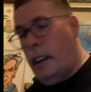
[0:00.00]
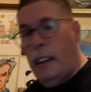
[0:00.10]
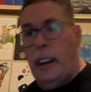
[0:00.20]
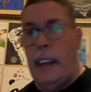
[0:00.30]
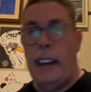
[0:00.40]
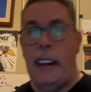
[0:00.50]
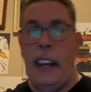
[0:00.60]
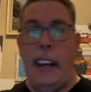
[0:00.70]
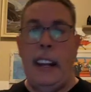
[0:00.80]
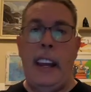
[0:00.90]
Needy,
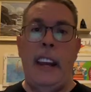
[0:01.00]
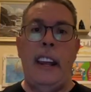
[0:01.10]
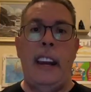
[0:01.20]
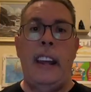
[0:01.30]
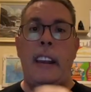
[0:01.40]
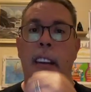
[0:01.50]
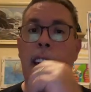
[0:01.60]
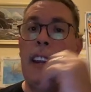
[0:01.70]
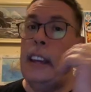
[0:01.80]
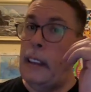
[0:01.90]

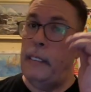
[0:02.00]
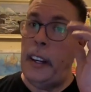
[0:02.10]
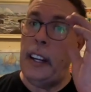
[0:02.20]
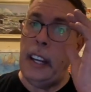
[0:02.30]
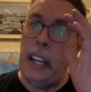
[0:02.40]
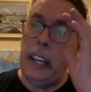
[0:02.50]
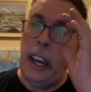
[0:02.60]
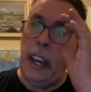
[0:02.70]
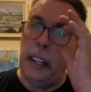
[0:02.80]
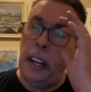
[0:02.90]
very needy
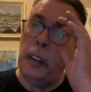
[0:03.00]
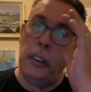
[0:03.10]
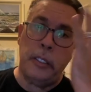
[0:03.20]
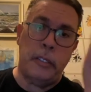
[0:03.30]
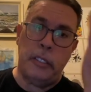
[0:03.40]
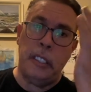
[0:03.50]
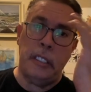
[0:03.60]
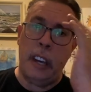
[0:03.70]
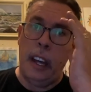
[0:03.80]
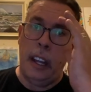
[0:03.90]
cat. In other words, she's a
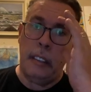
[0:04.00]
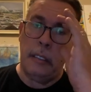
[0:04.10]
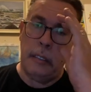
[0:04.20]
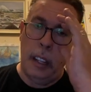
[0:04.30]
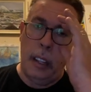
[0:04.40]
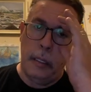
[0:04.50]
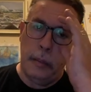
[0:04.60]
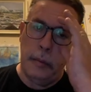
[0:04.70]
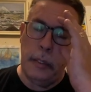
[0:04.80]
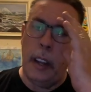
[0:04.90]
cat. Yeah,
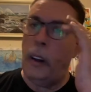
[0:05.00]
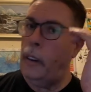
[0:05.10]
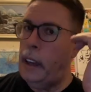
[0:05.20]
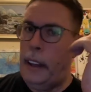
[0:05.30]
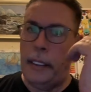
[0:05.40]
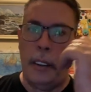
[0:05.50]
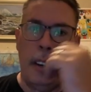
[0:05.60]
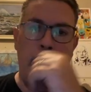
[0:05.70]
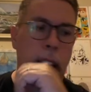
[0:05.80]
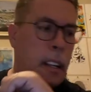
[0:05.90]
all cats are
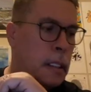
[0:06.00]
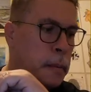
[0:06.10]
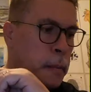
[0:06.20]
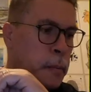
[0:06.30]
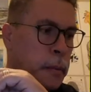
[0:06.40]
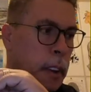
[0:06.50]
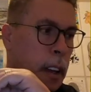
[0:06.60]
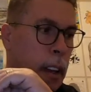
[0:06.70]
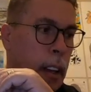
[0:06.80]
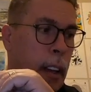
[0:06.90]
needy.
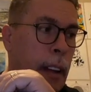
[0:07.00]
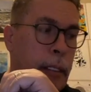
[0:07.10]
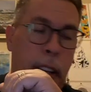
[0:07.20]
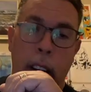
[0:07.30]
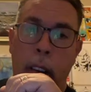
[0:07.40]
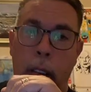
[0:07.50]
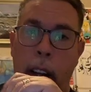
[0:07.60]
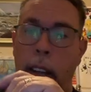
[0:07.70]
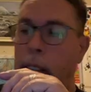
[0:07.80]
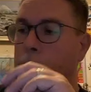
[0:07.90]
If you didn't know
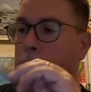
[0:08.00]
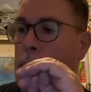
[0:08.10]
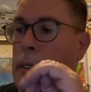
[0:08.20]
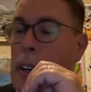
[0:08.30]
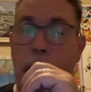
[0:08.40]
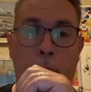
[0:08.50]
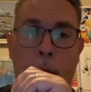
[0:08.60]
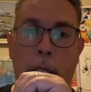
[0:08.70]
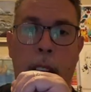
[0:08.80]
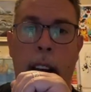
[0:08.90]
that, then you've never
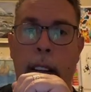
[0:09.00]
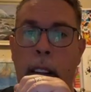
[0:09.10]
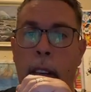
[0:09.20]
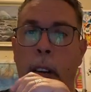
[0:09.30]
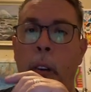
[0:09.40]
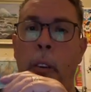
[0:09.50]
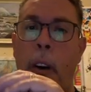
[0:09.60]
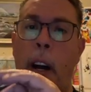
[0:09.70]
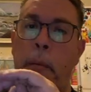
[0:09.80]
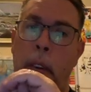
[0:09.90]
owned a cat. Never owned
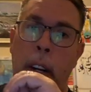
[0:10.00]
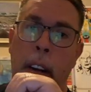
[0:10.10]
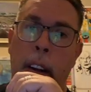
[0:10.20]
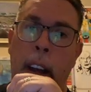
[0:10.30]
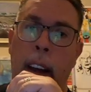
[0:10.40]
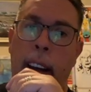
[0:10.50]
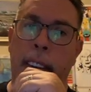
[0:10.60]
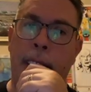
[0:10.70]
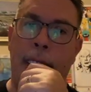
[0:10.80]
or operated a cat.